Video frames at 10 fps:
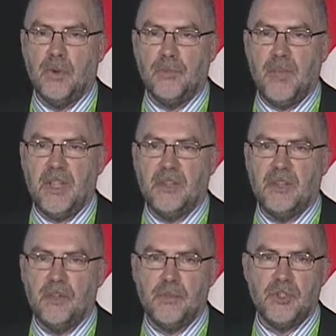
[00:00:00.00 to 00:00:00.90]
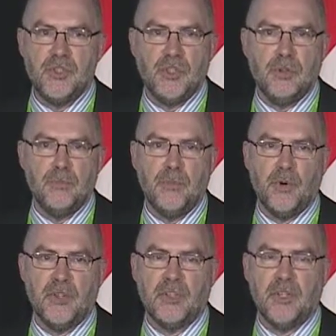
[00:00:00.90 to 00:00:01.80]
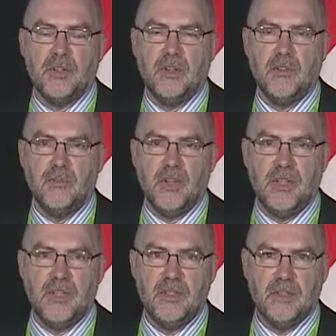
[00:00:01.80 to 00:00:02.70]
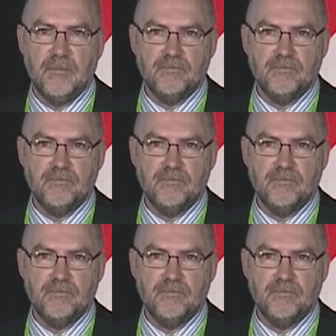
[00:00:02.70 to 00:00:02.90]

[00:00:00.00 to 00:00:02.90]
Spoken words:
what made the Human Genome Project really